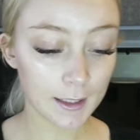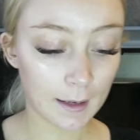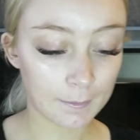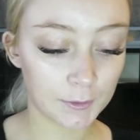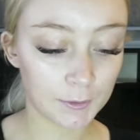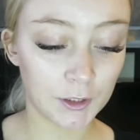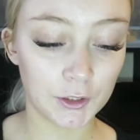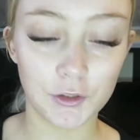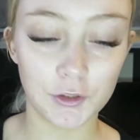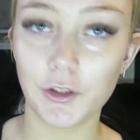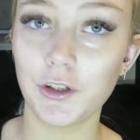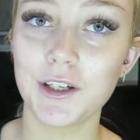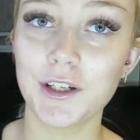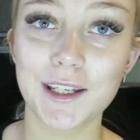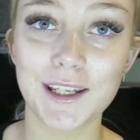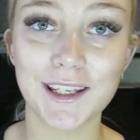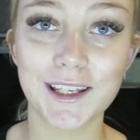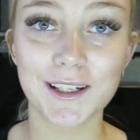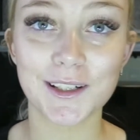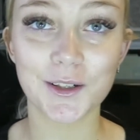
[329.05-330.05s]
I'm going to go
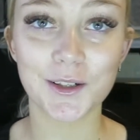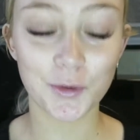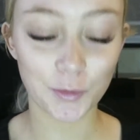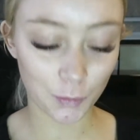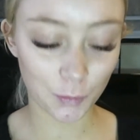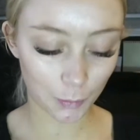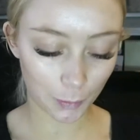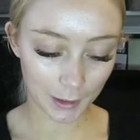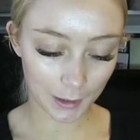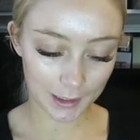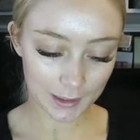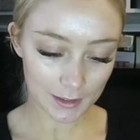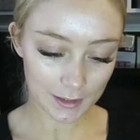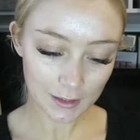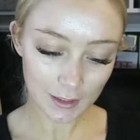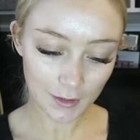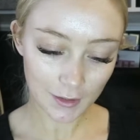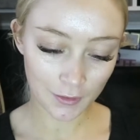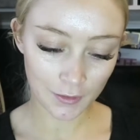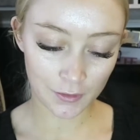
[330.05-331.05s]
in with
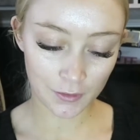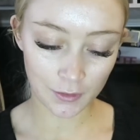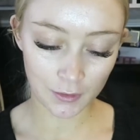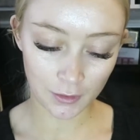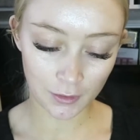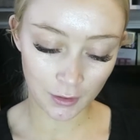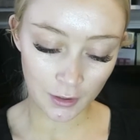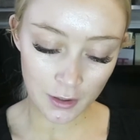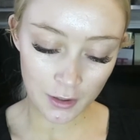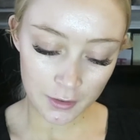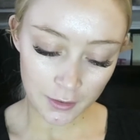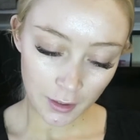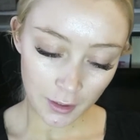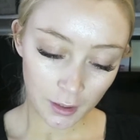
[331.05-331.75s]
so